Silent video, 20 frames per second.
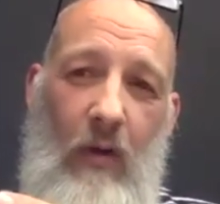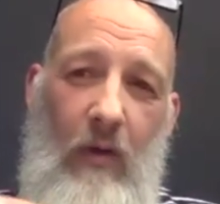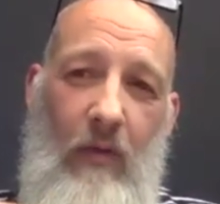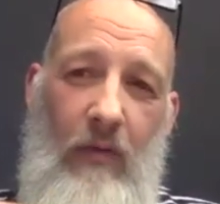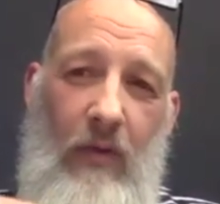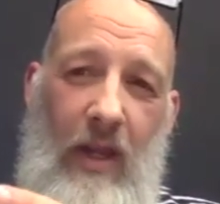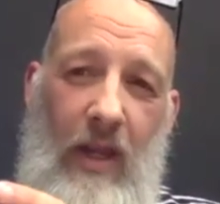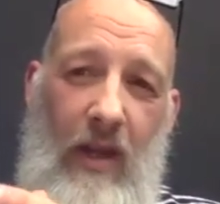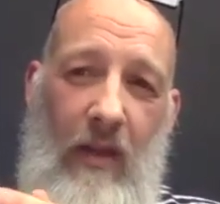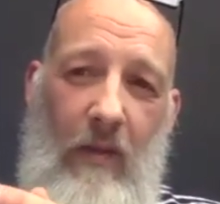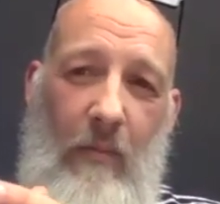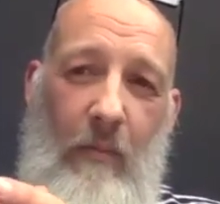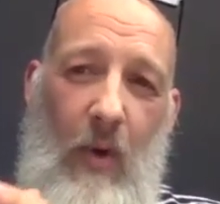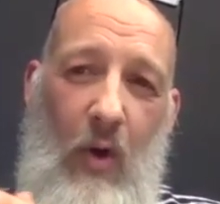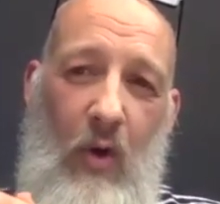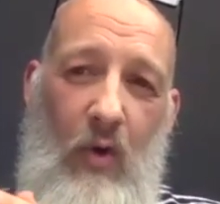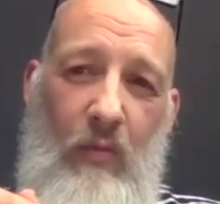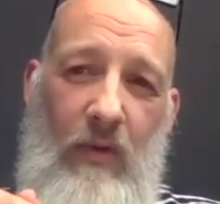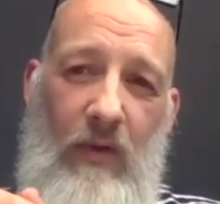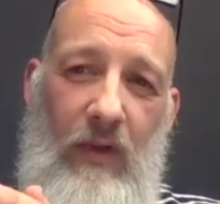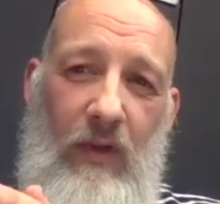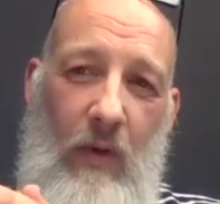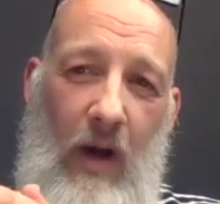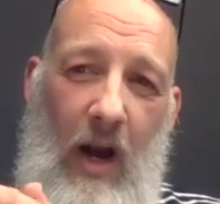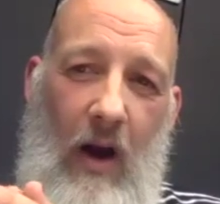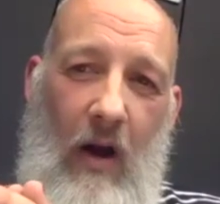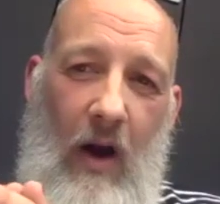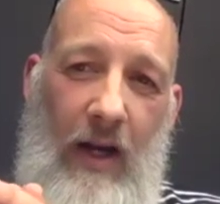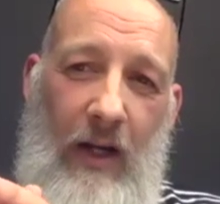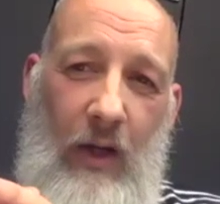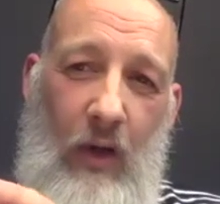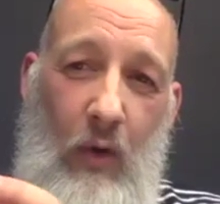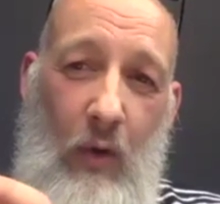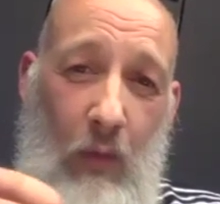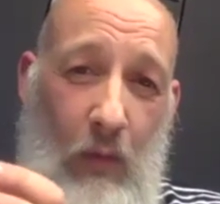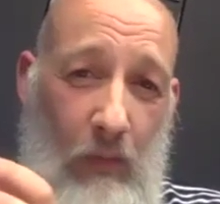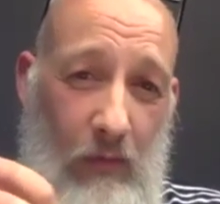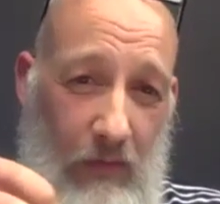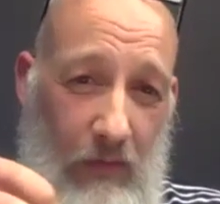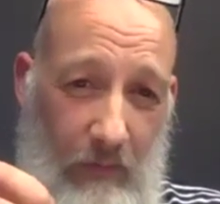They're the moments where I
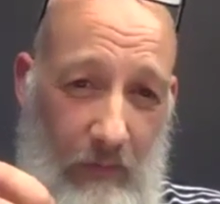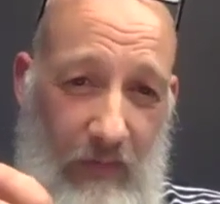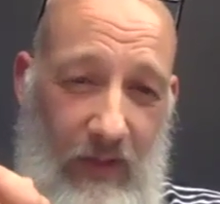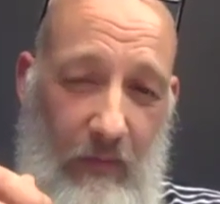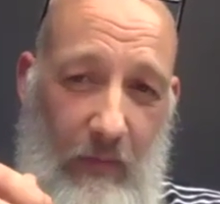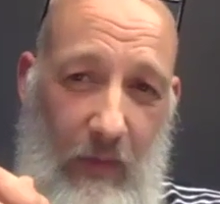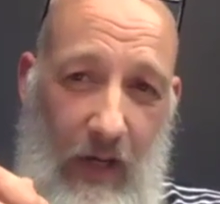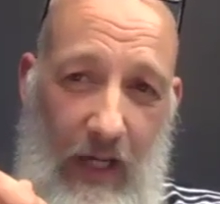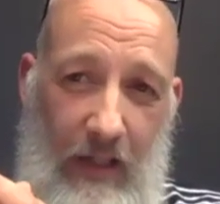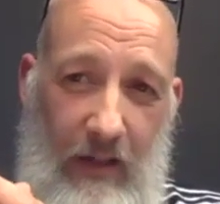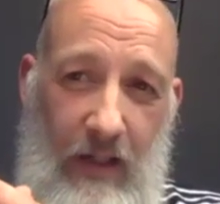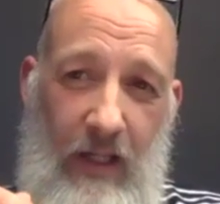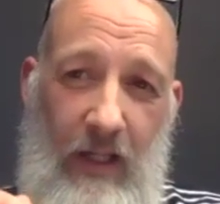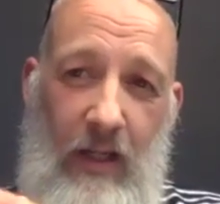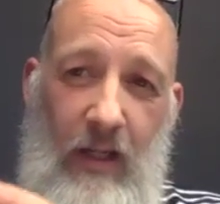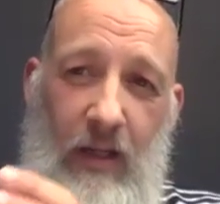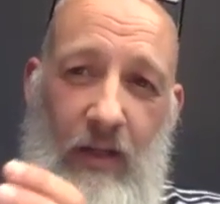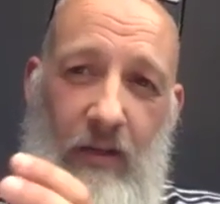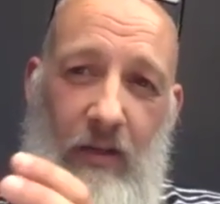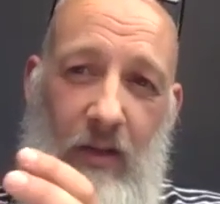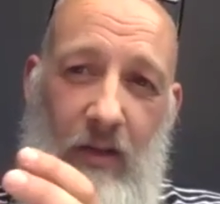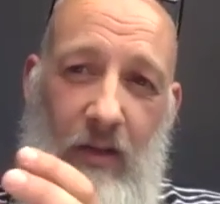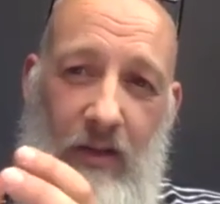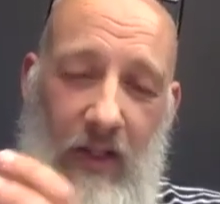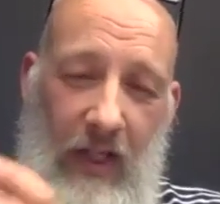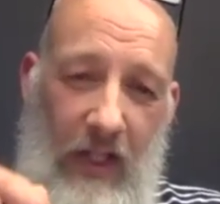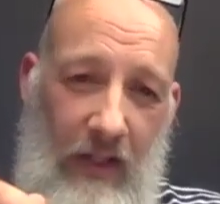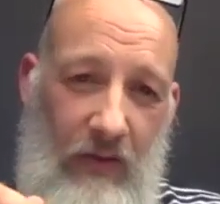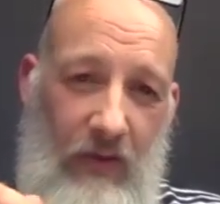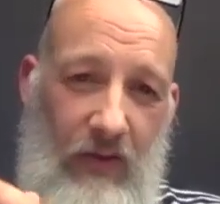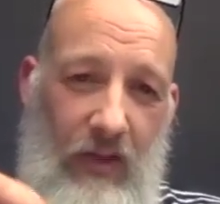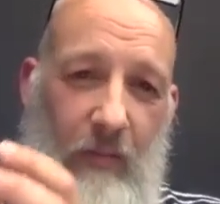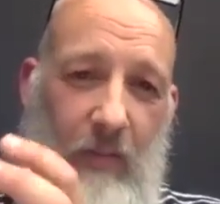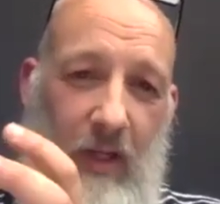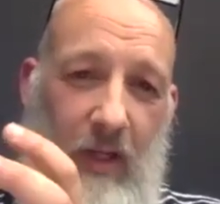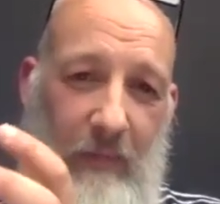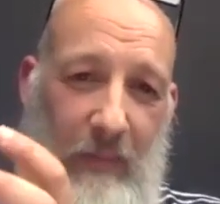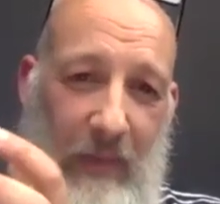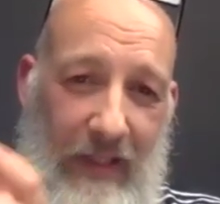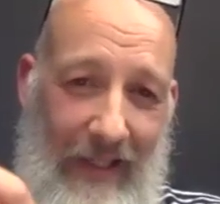call them to me to teach them
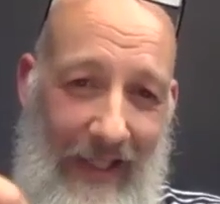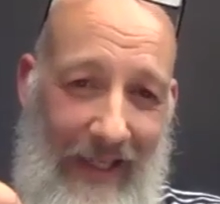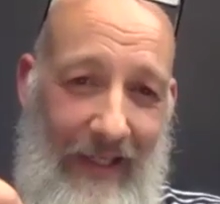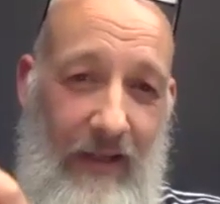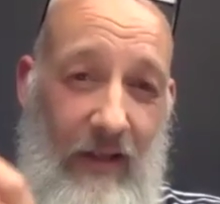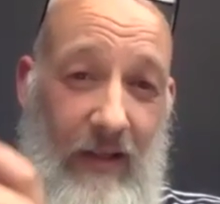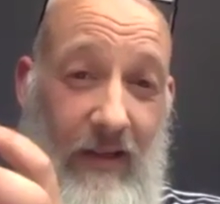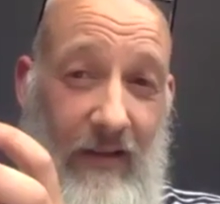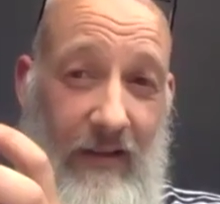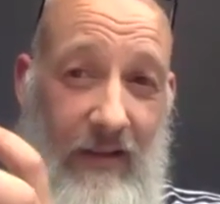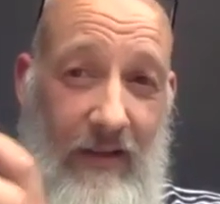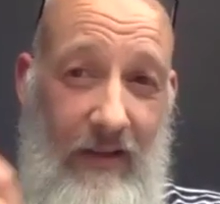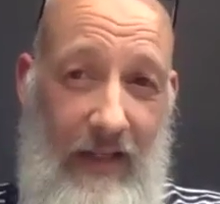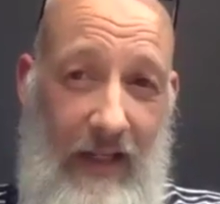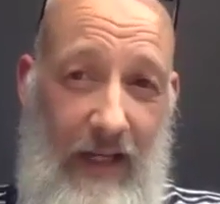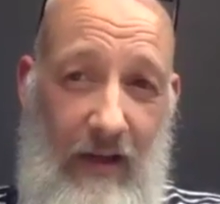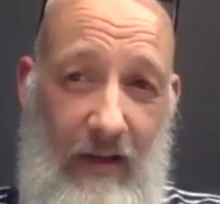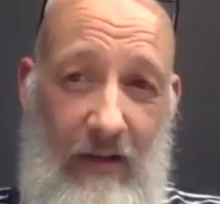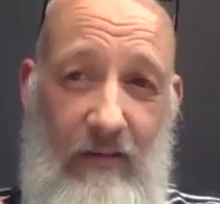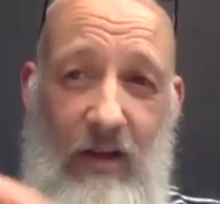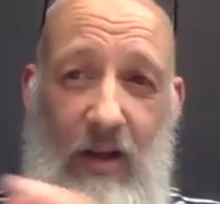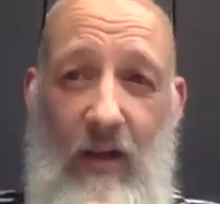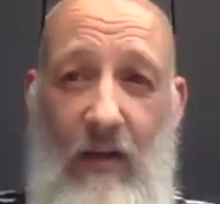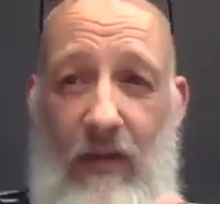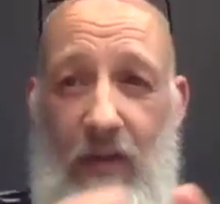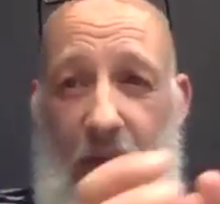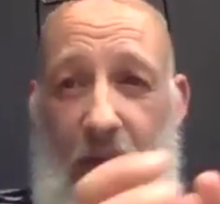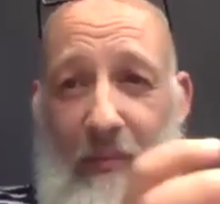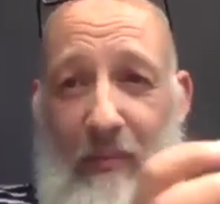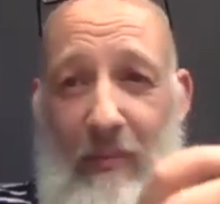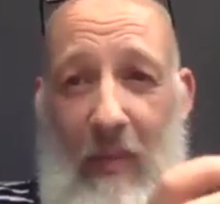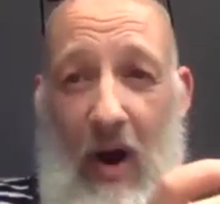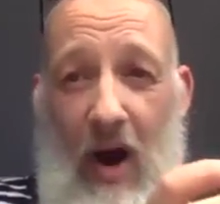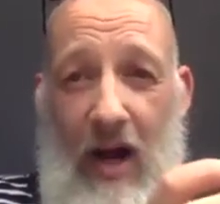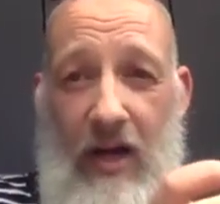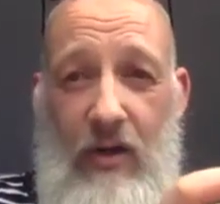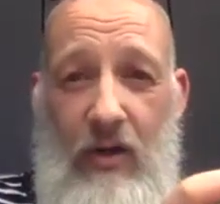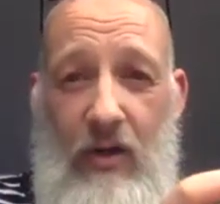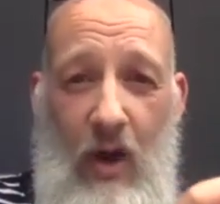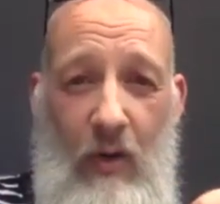a particular skill that I
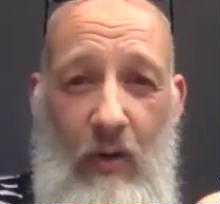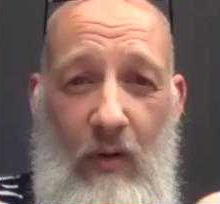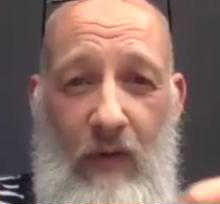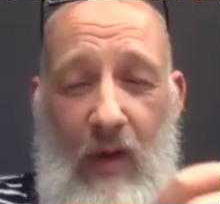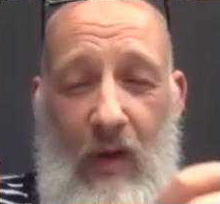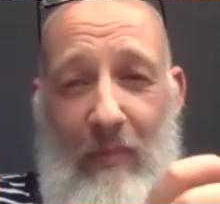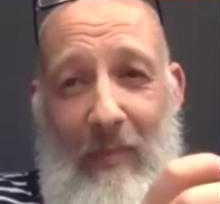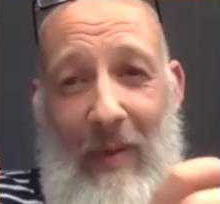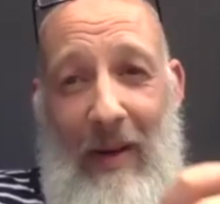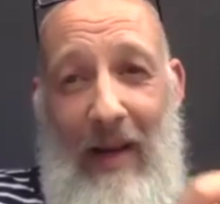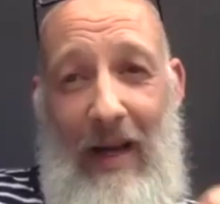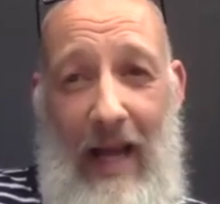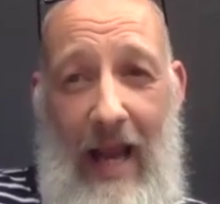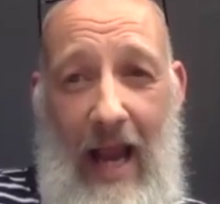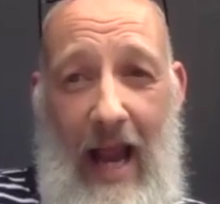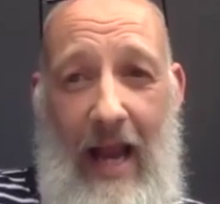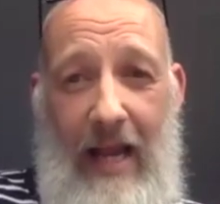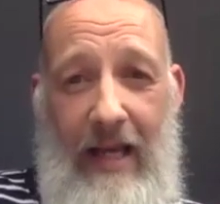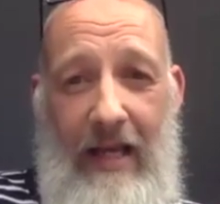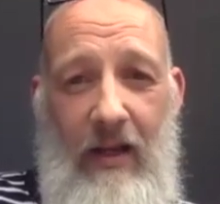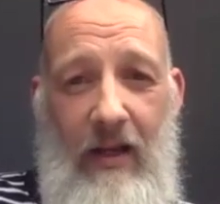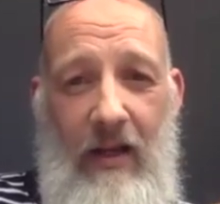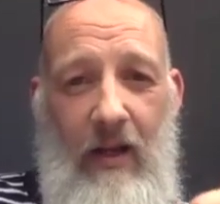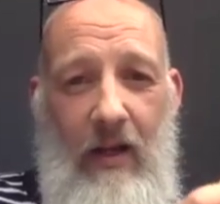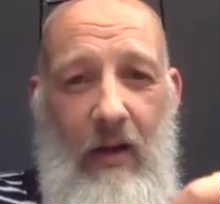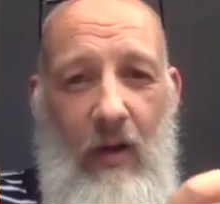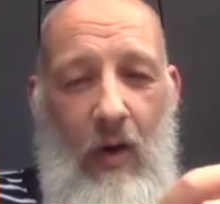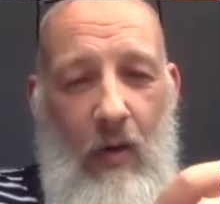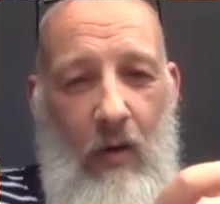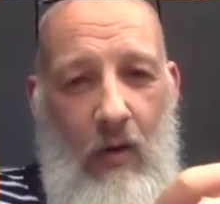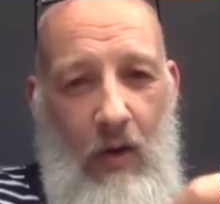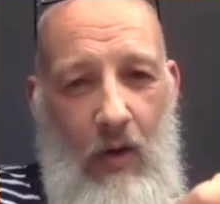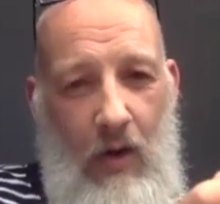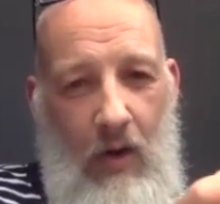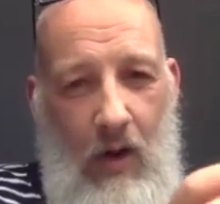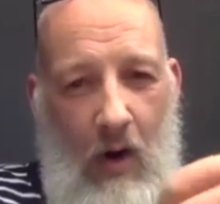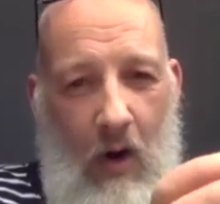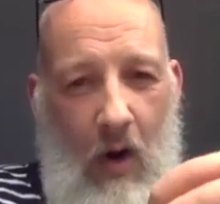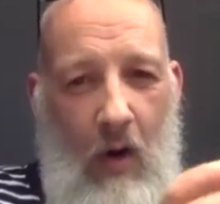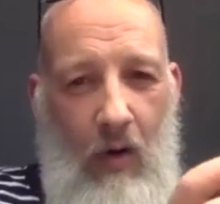know that play
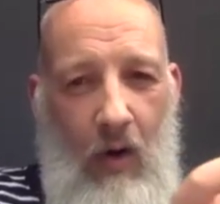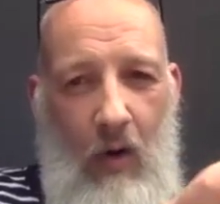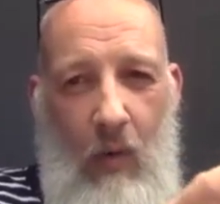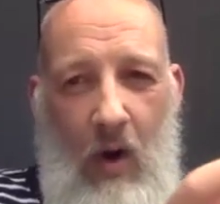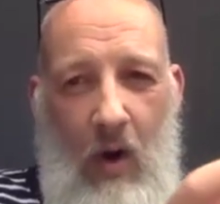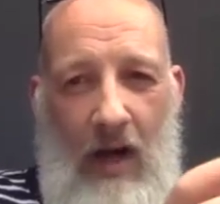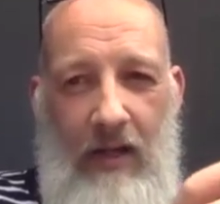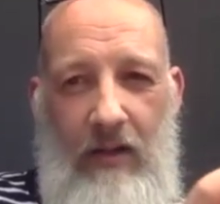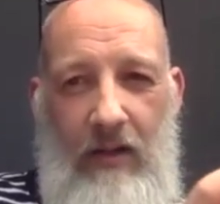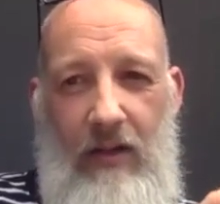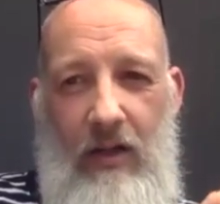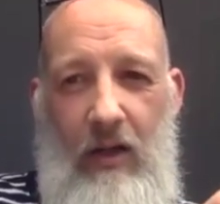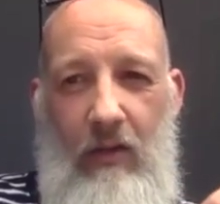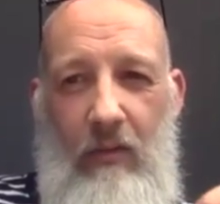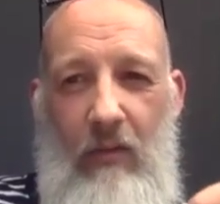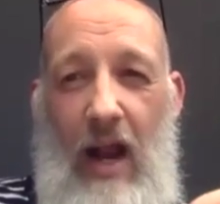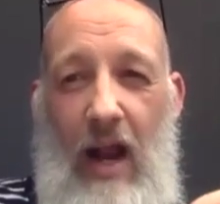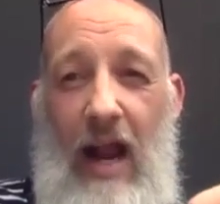can't quite do.